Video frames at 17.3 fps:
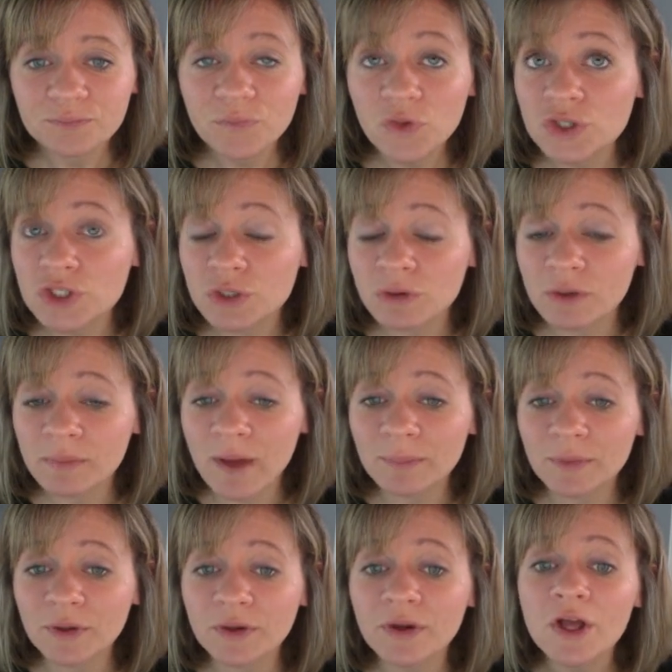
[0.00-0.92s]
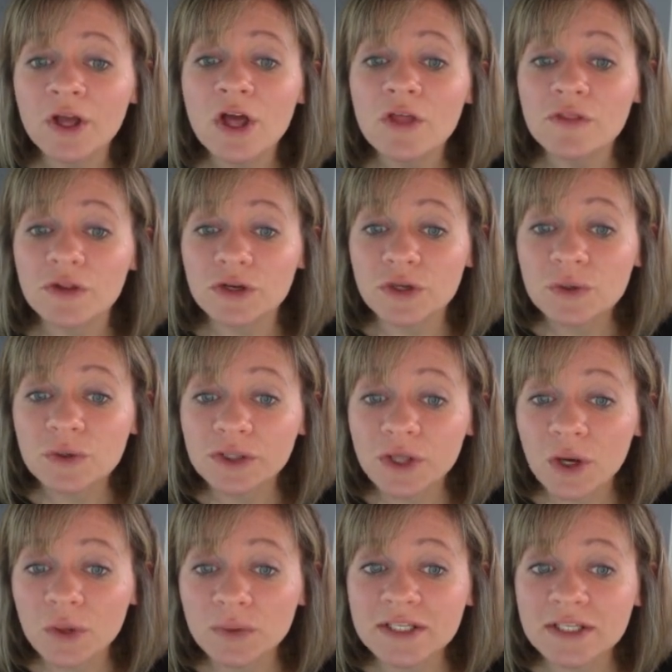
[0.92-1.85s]
So remember, the
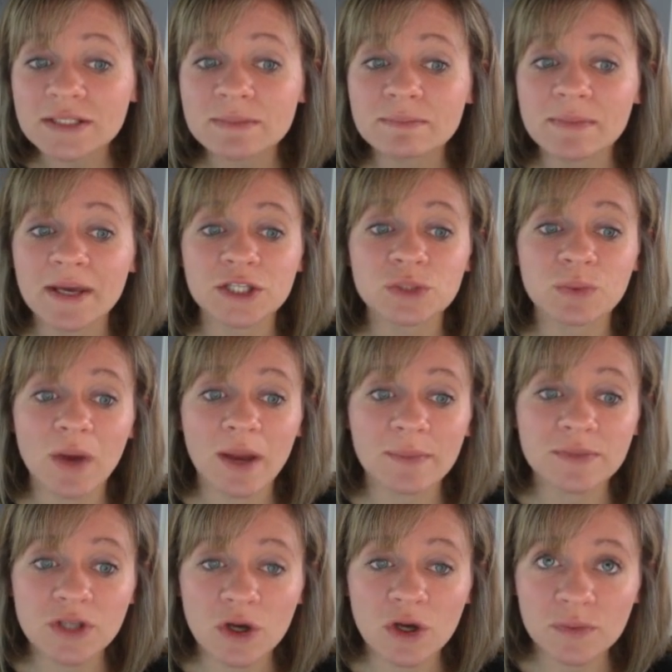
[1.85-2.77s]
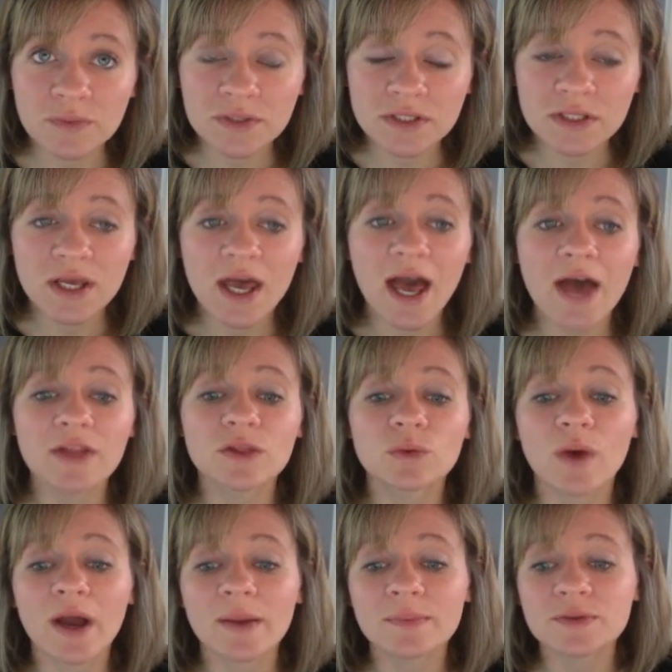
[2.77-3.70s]
nucleolus makes ribosomes, and the
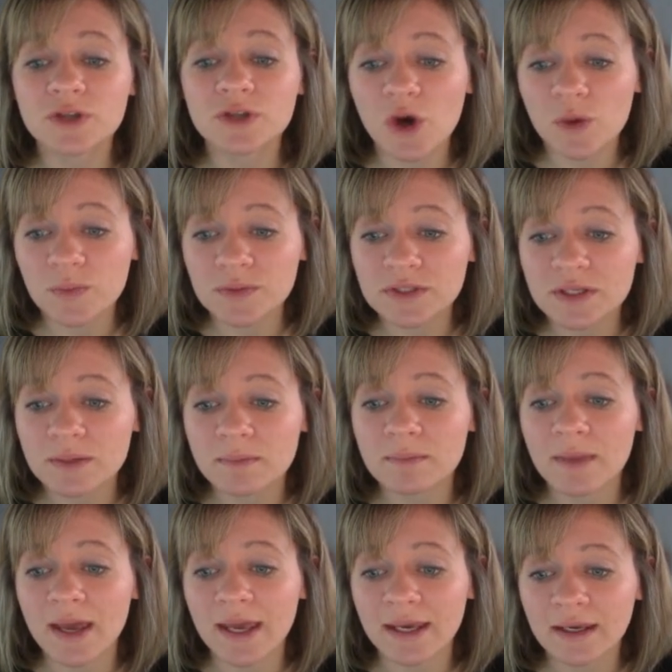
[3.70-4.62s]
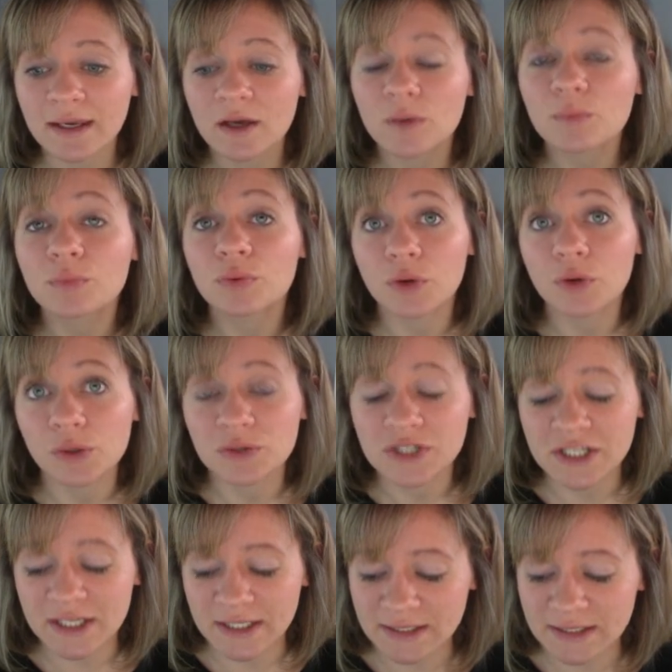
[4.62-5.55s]
ribosomes make
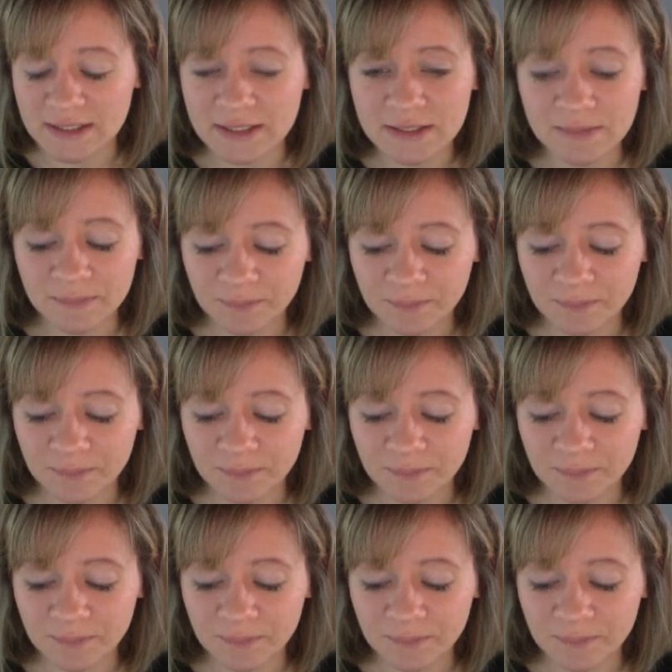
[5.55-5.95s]
proteins.